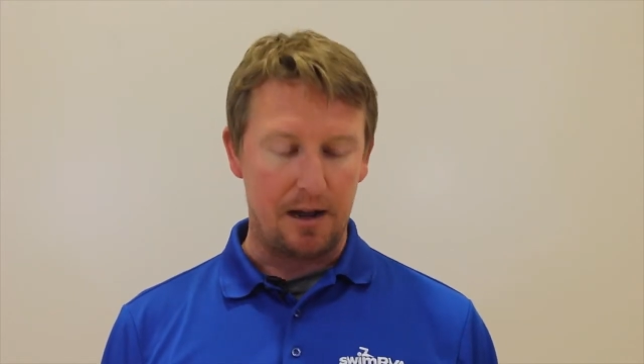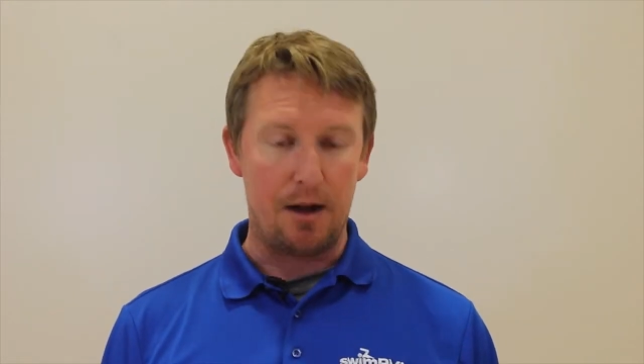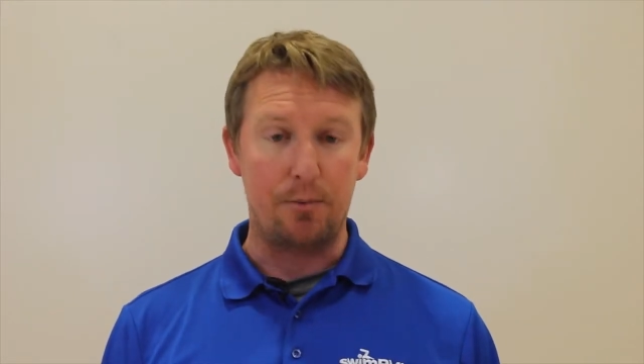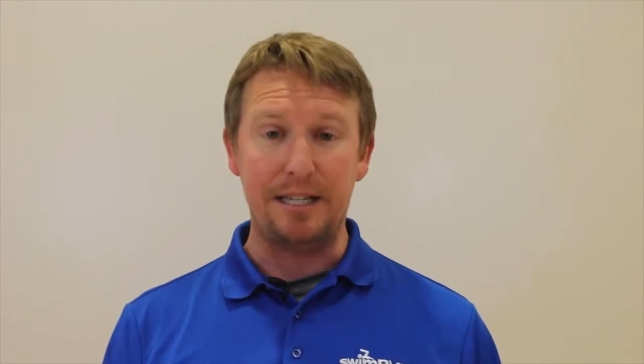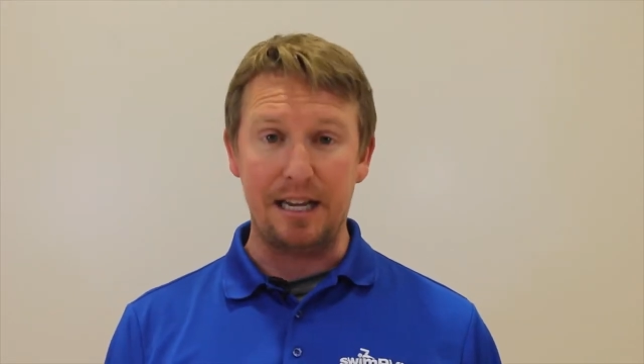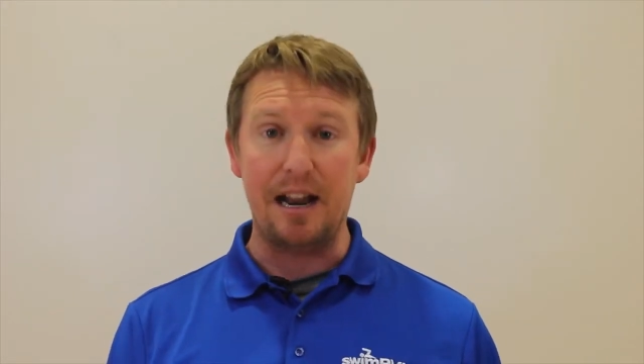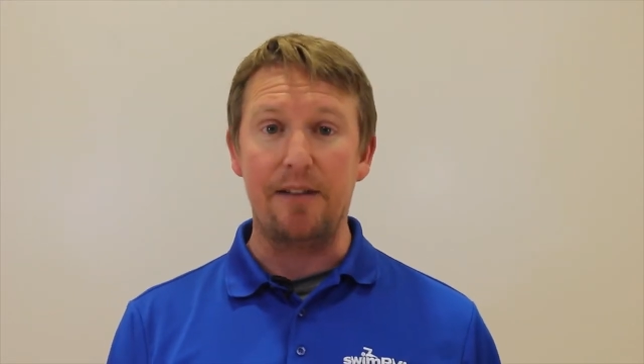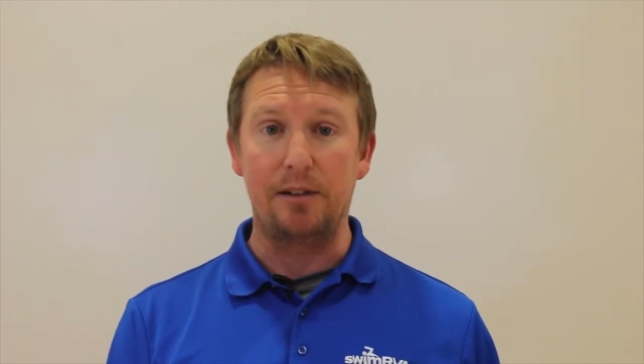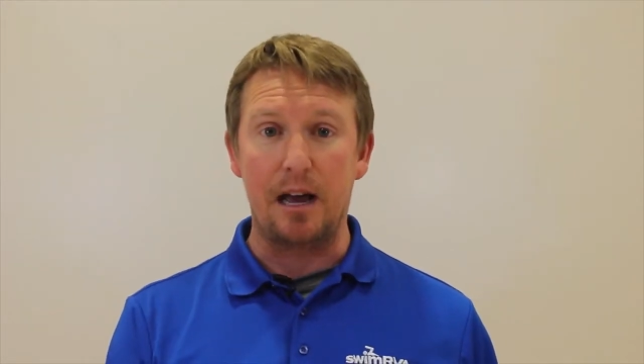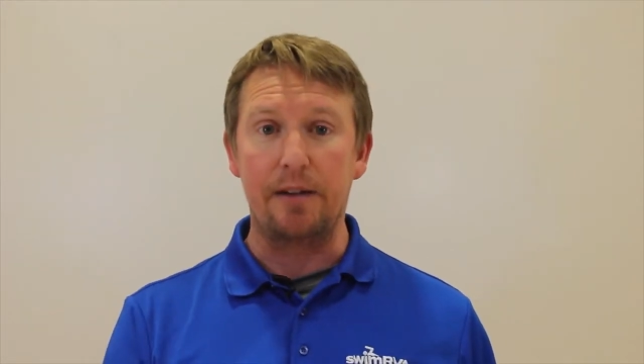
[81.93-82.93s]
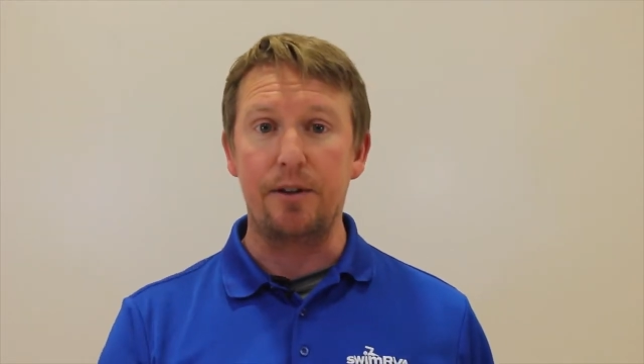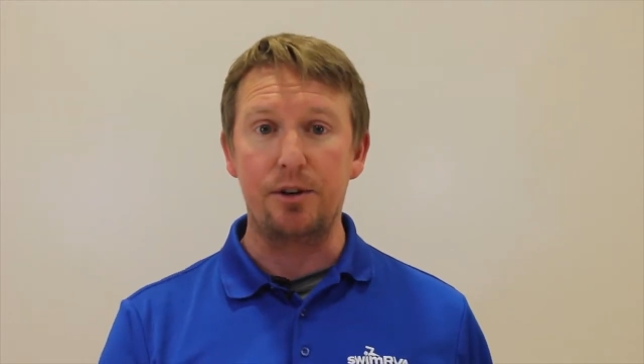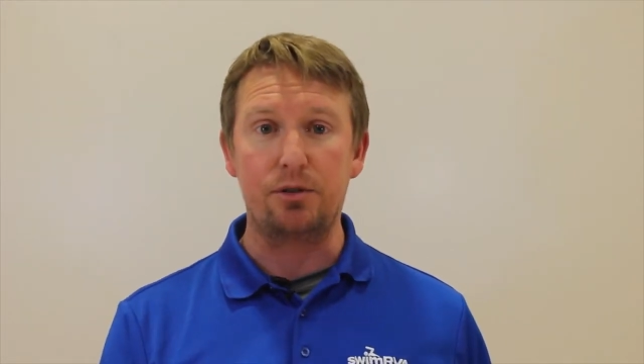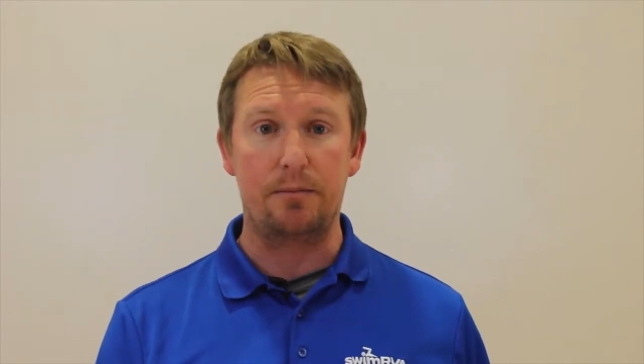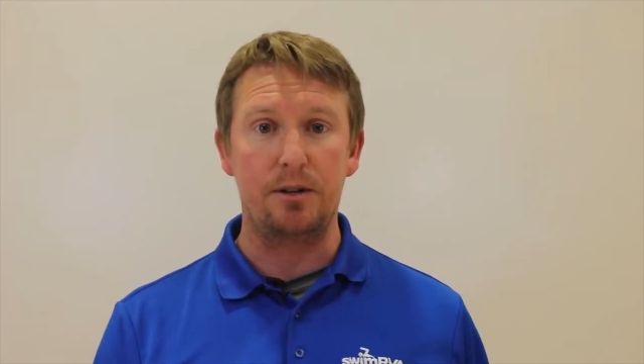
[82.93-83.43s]
Uh, we did have a lot of
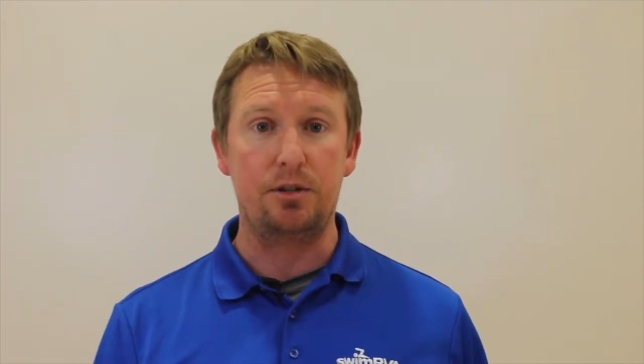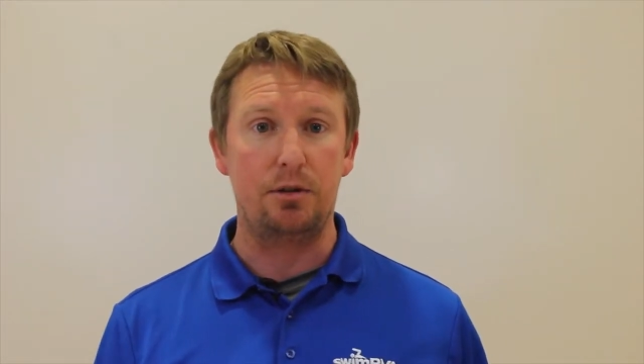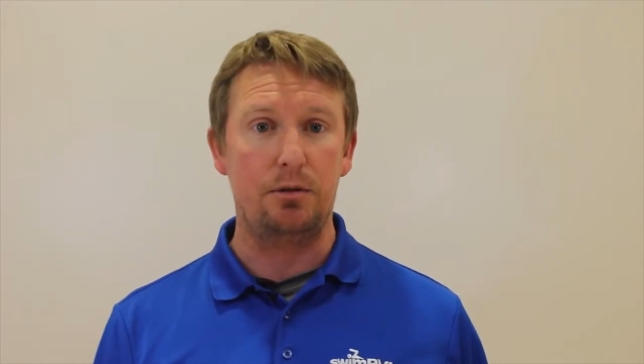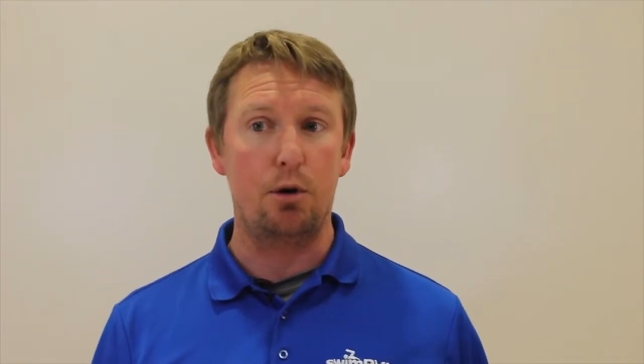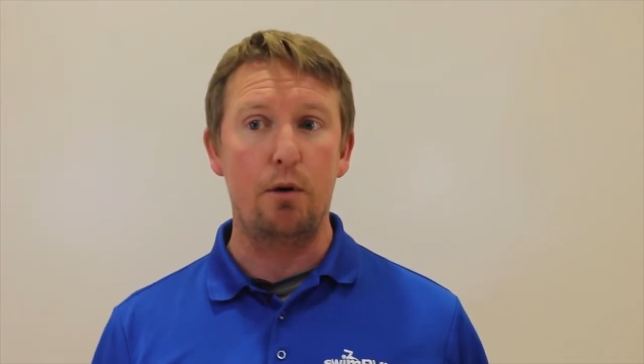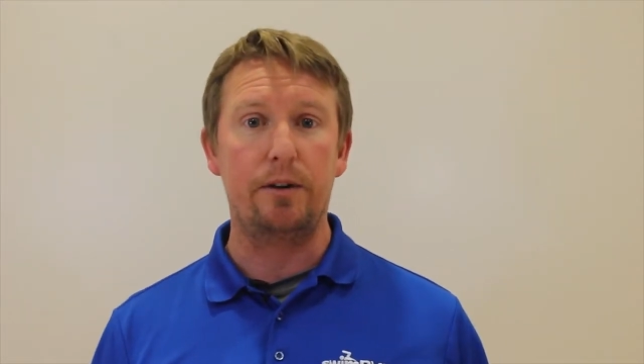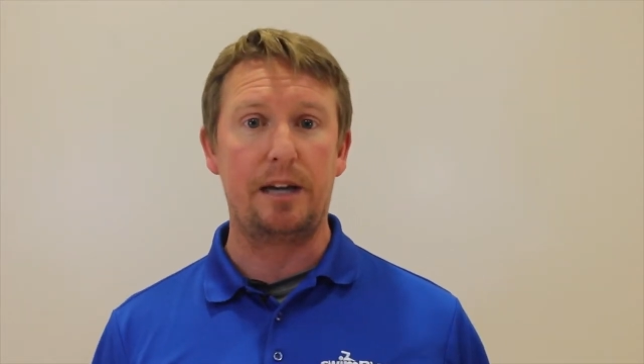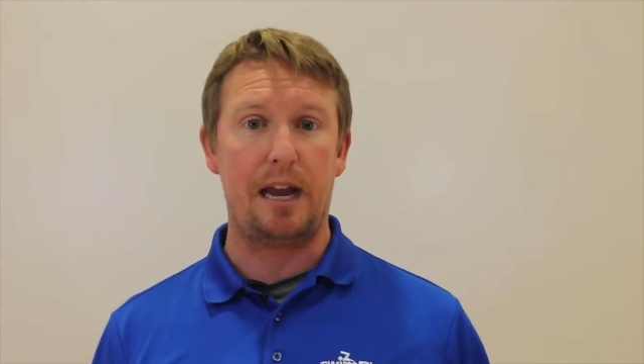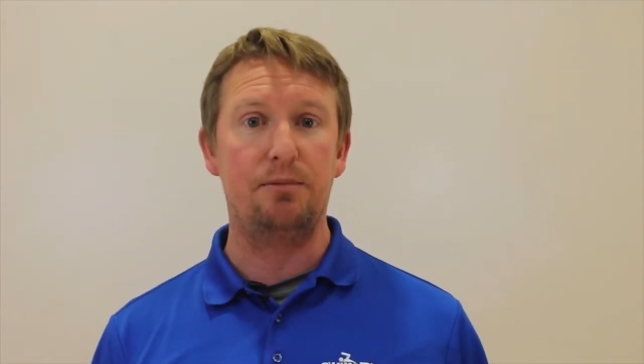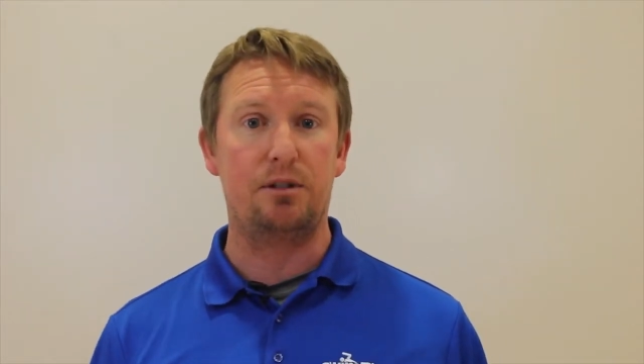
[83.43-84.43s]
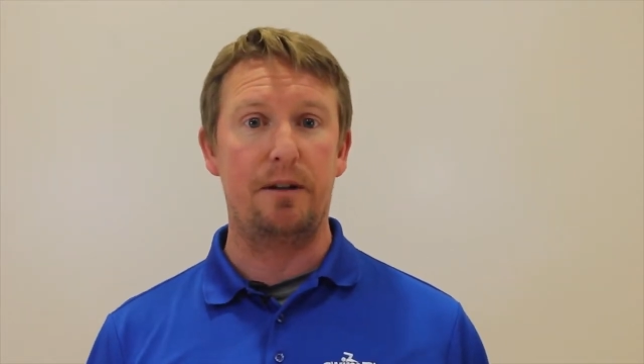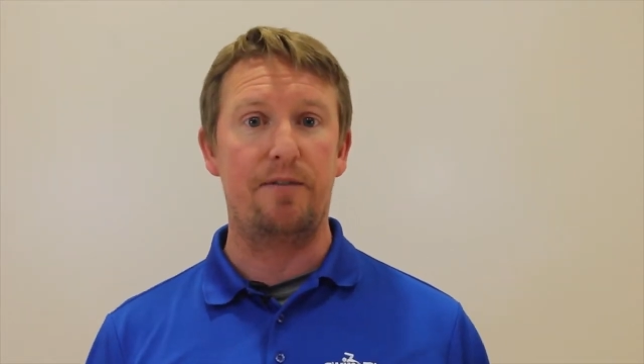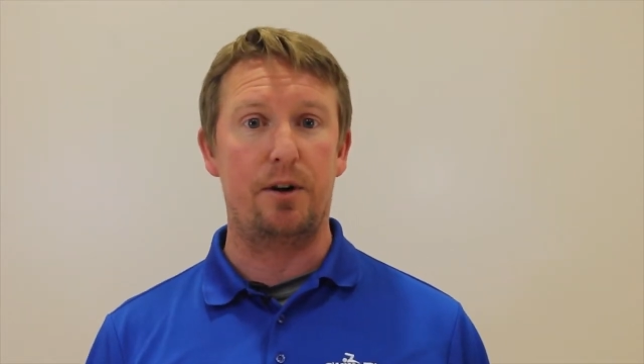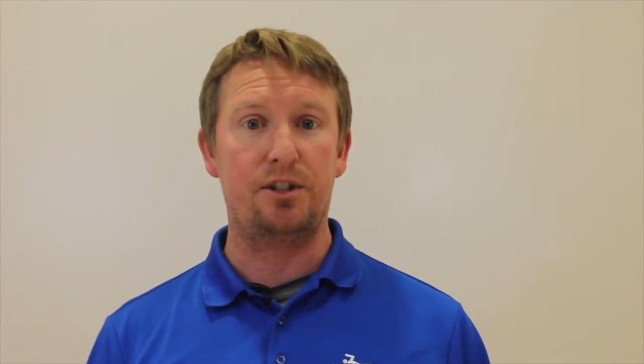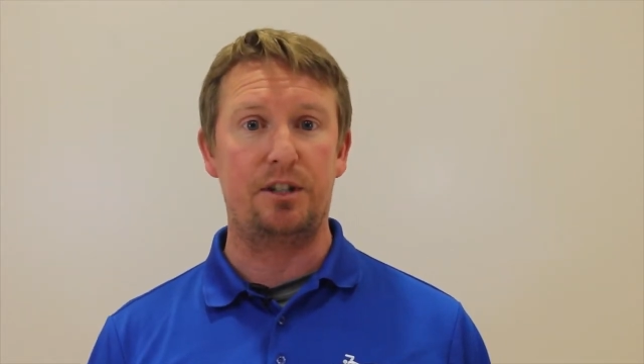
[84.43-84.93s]
other swimmers who overcame some
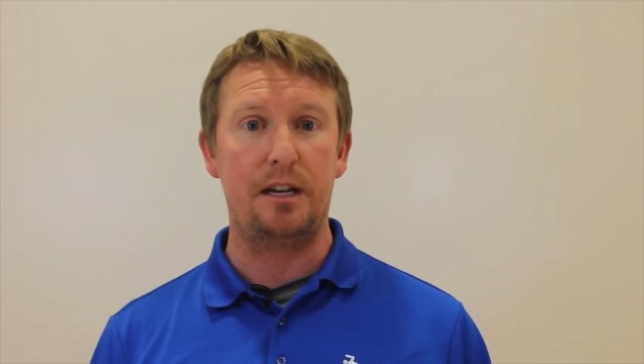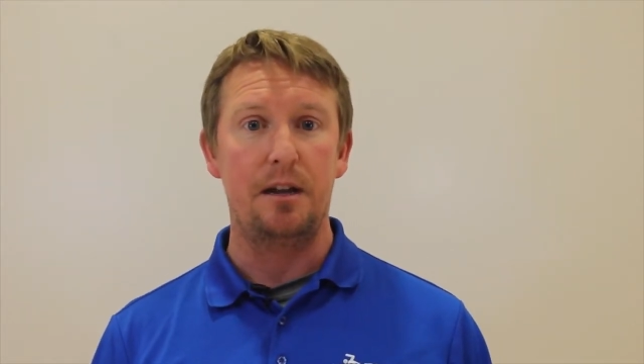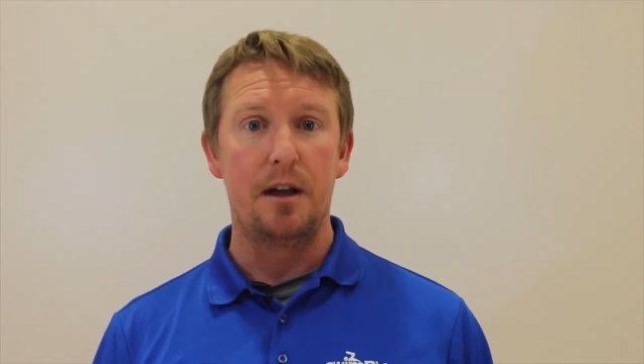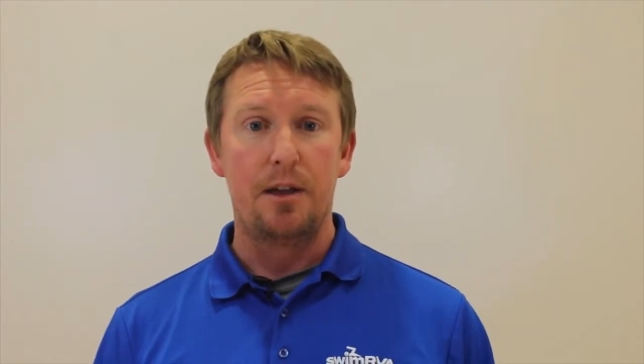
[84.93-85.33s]
adversity